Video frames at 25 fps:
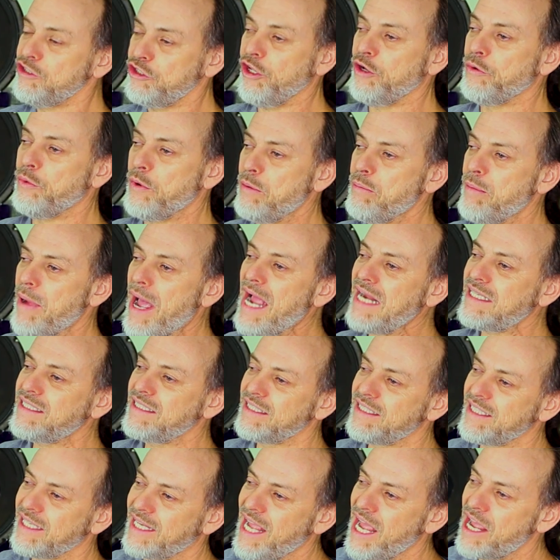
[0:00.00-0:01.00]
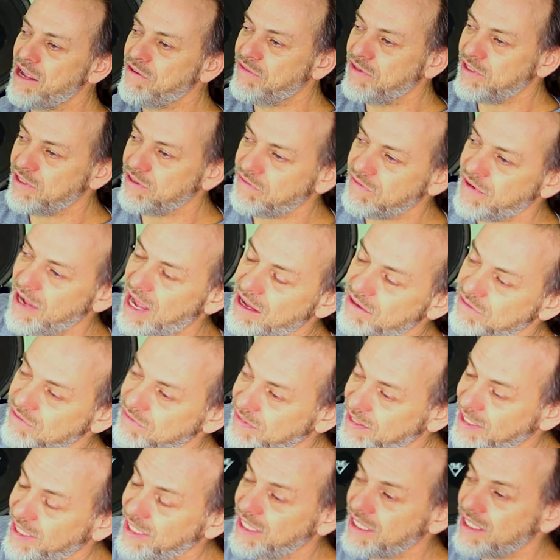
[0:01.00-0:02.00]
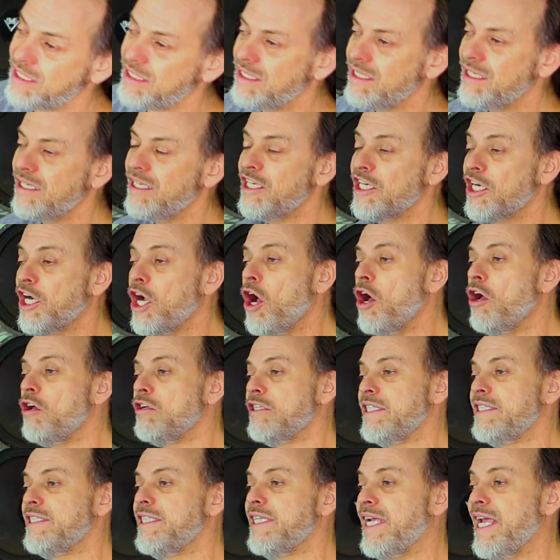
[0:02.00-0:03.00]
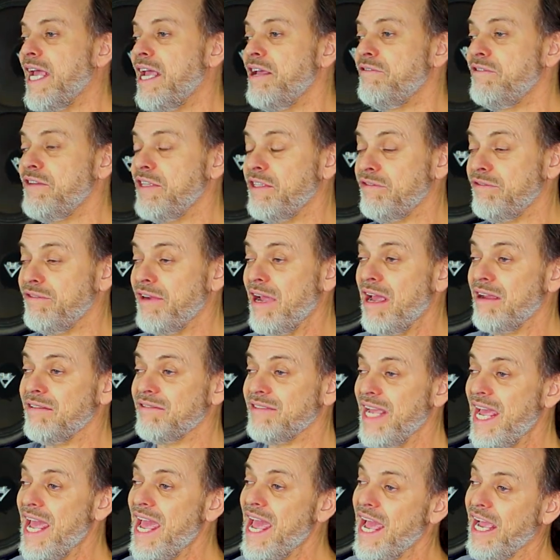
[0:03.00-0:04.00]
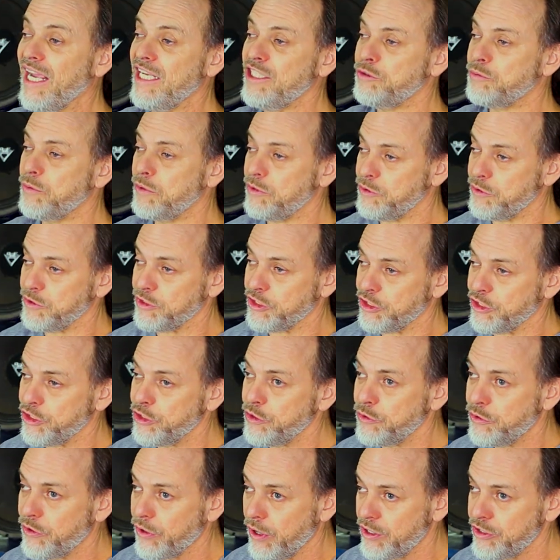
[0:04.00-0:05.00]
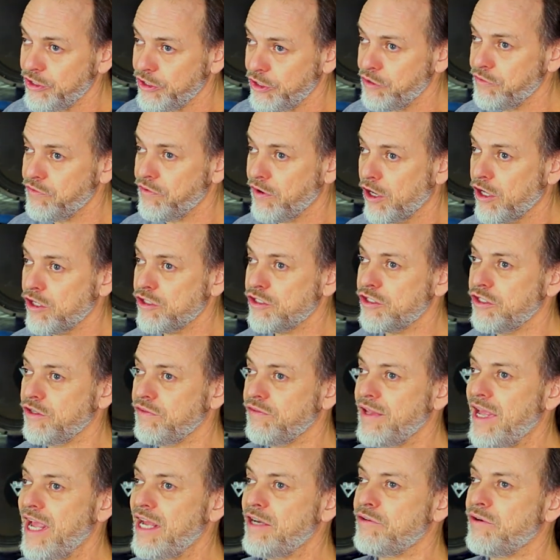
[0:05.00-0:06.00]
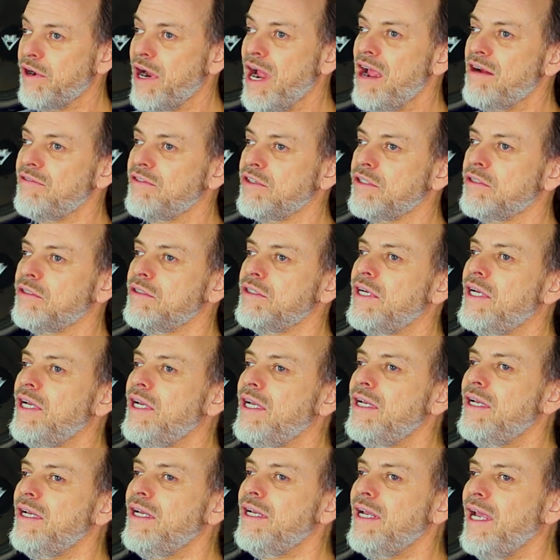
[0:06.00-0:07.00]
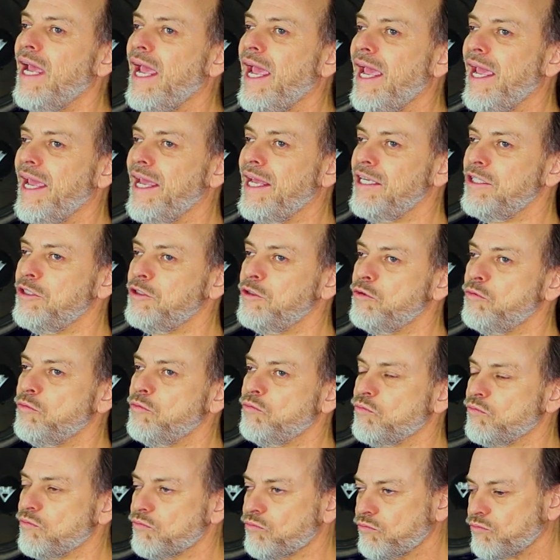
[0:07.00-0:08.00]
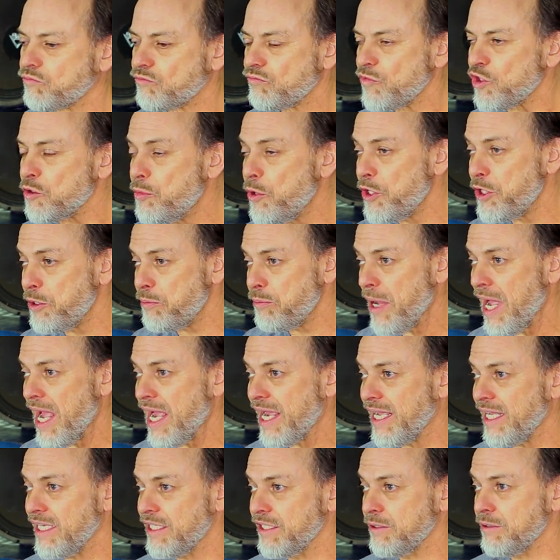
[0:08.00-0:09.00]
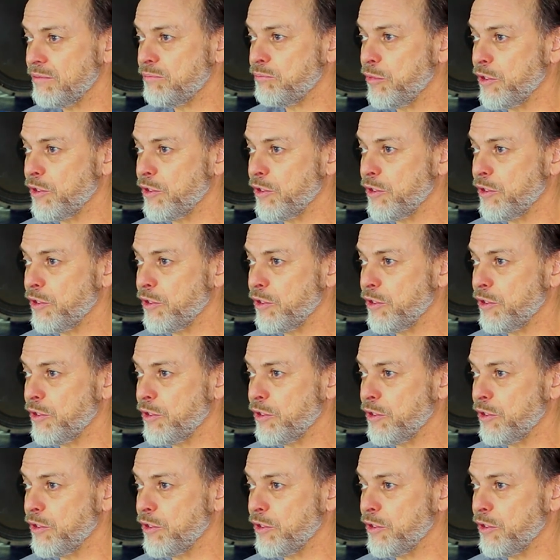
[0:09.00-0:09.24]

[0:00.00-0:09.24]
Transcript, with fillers: So they went back to the K55V, called it the K55X, which is a new, new version of that driver, and put it back into